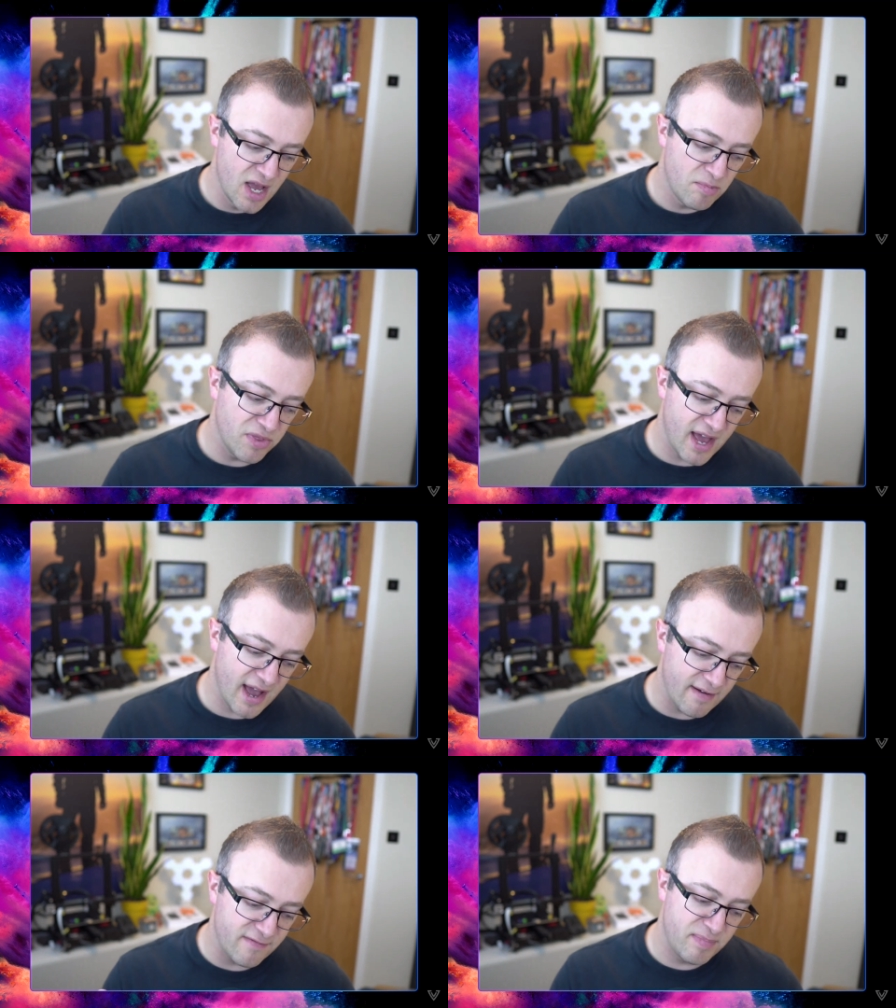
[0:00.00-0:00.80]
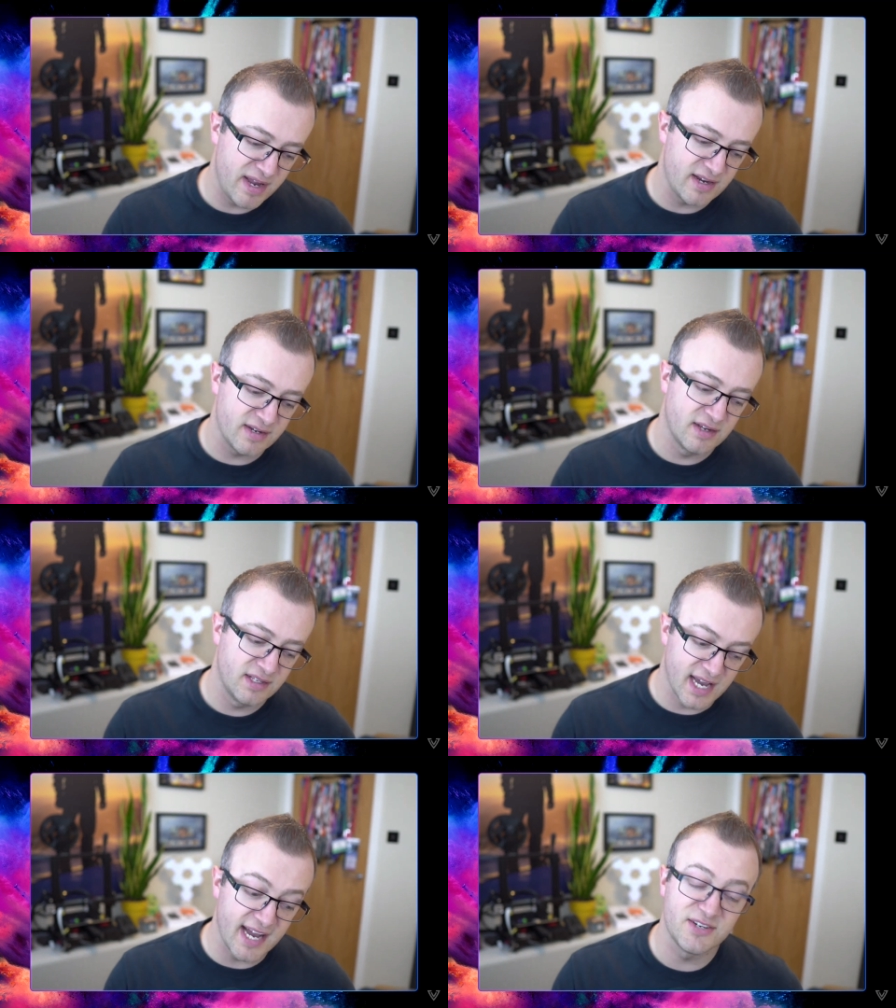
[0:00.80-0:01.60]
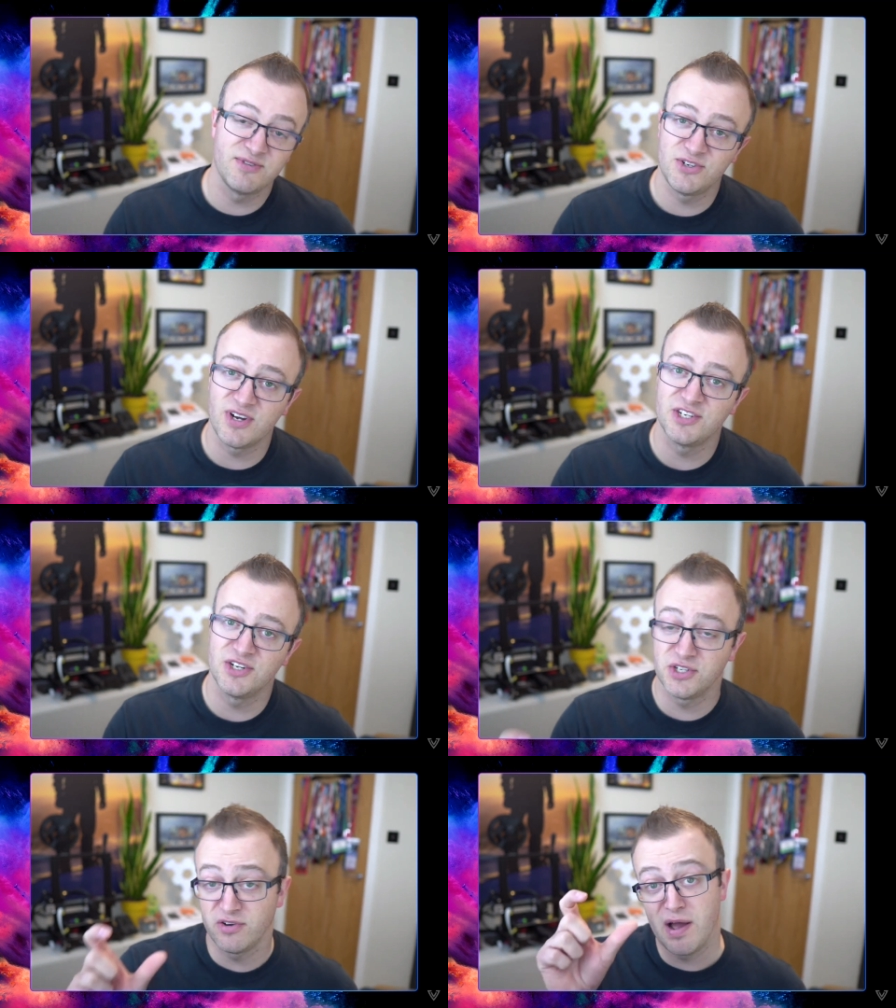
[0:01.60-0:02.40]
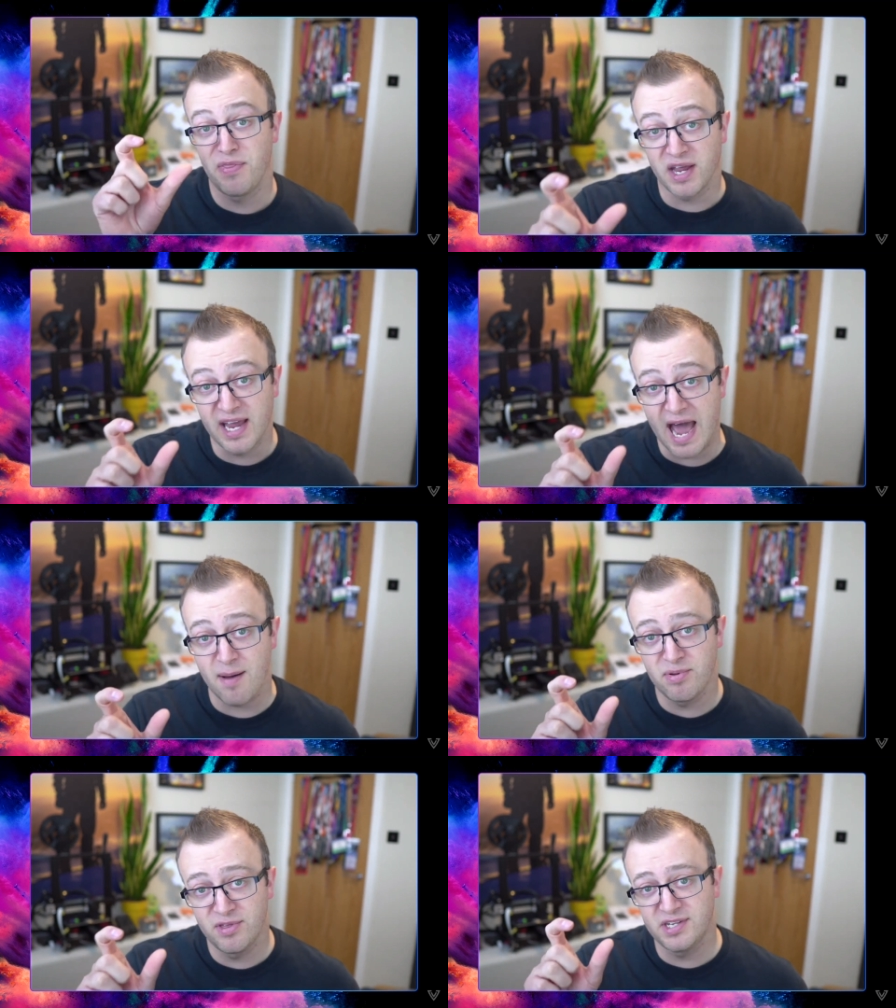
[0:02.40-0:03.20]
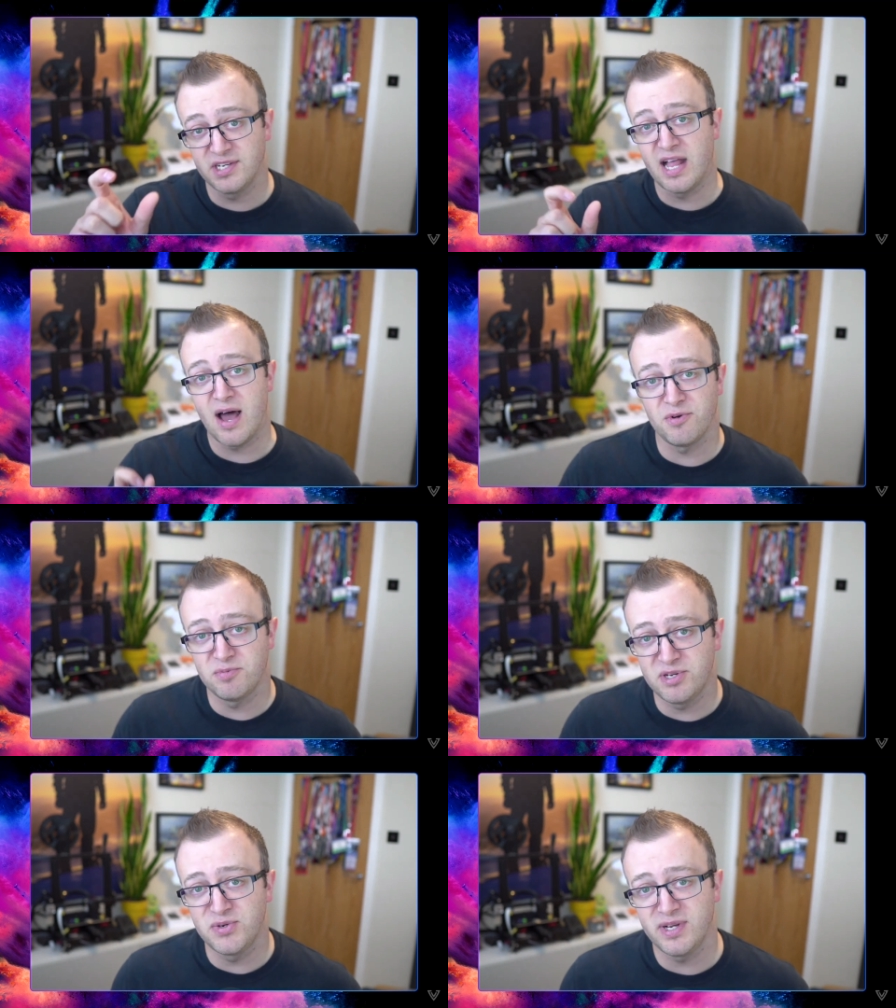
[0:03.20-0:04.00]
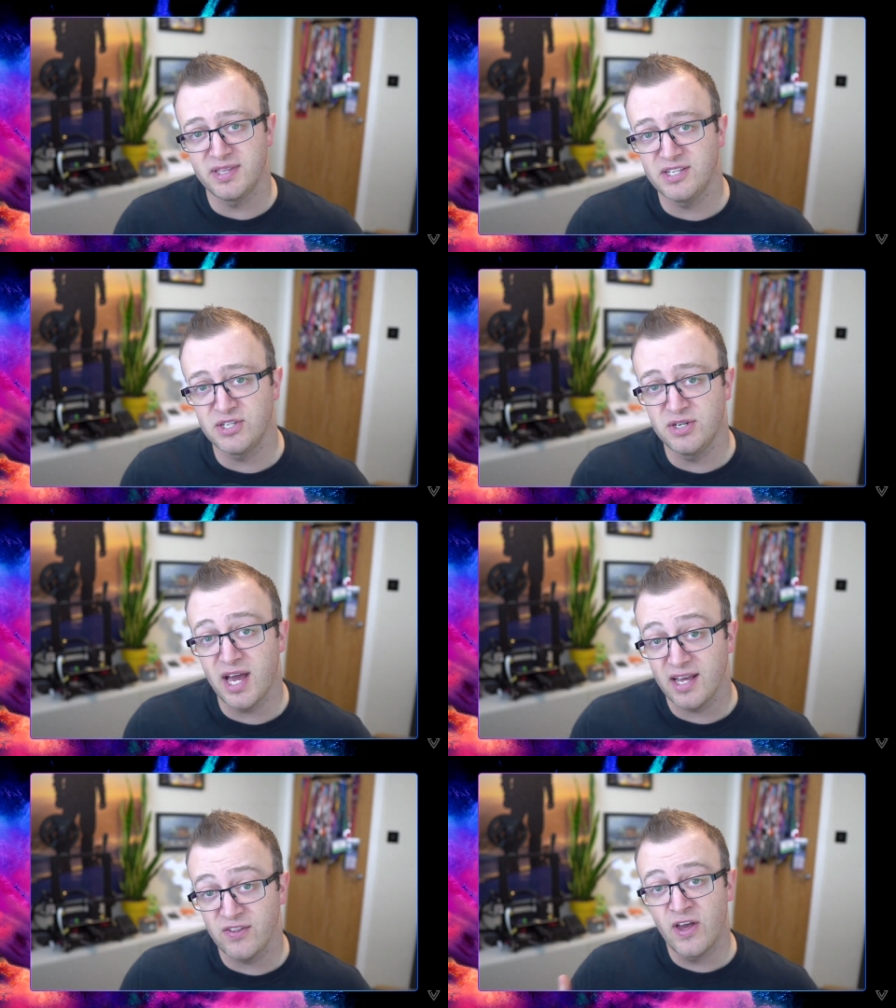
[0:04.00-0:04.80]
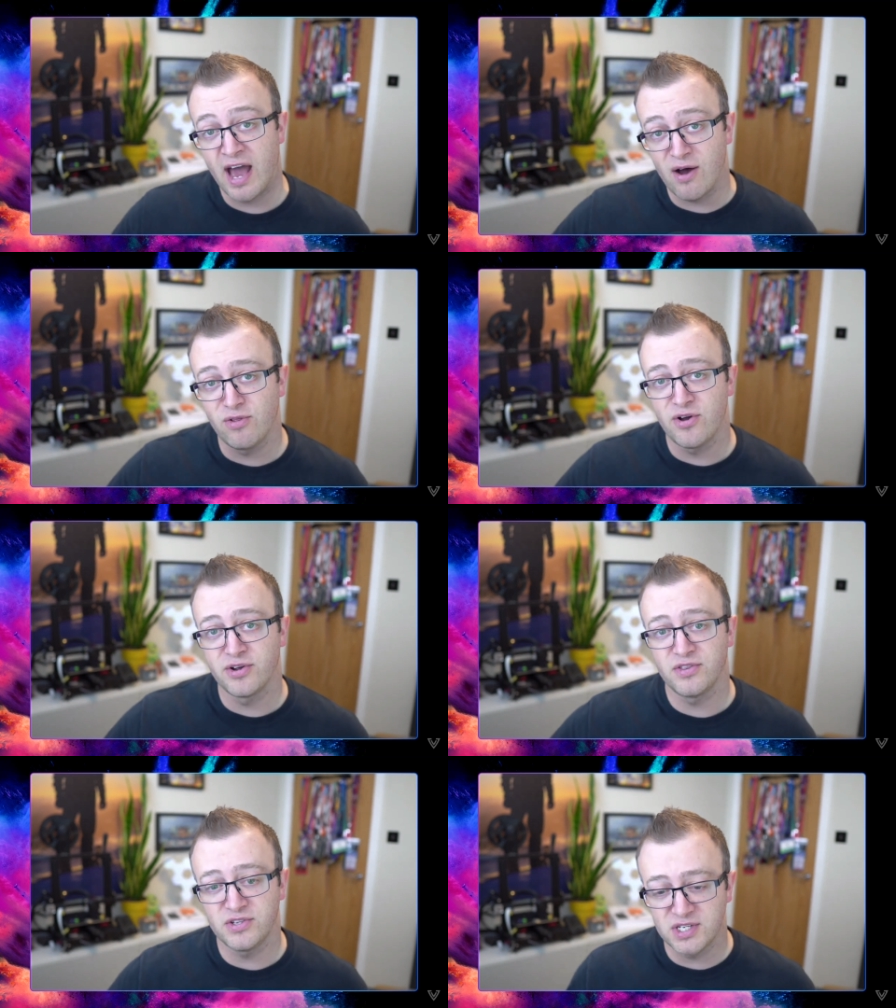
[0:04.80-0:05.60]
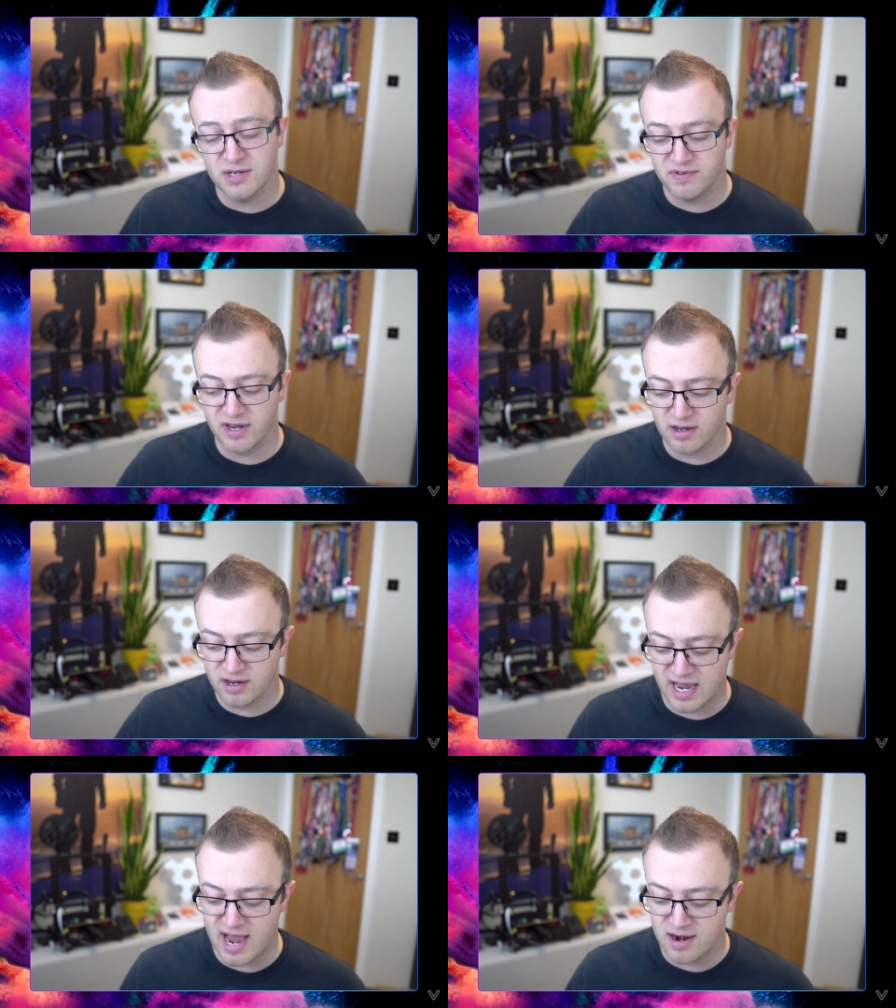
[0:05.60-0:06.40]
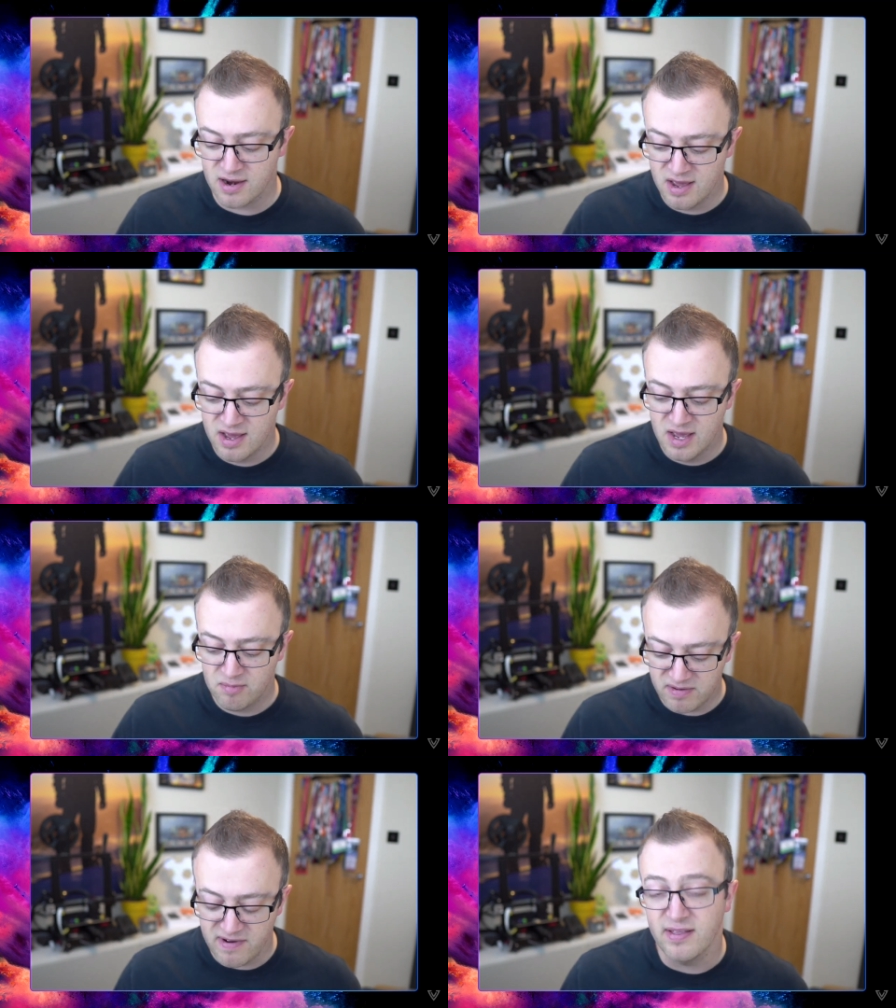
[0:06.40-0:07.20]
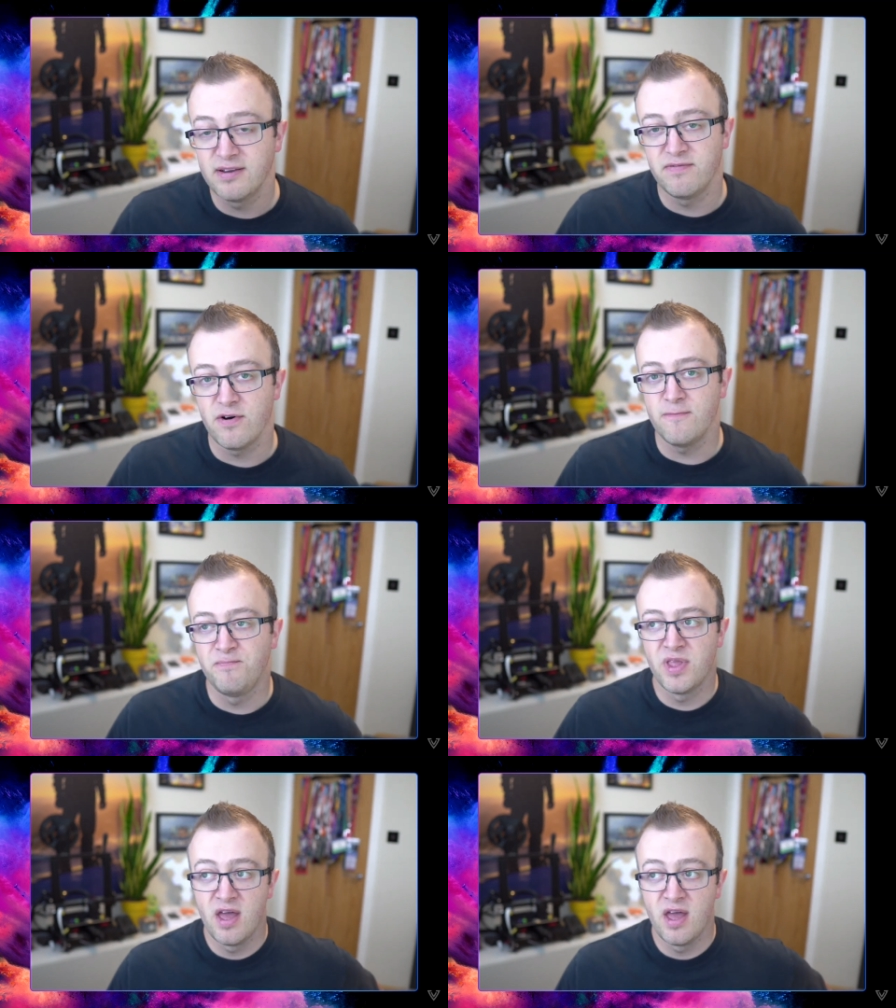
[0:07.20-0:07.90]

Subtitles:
But there have been tighter restrictions around the gap that is allowed between these 2 days, how long the certificate can be valid for.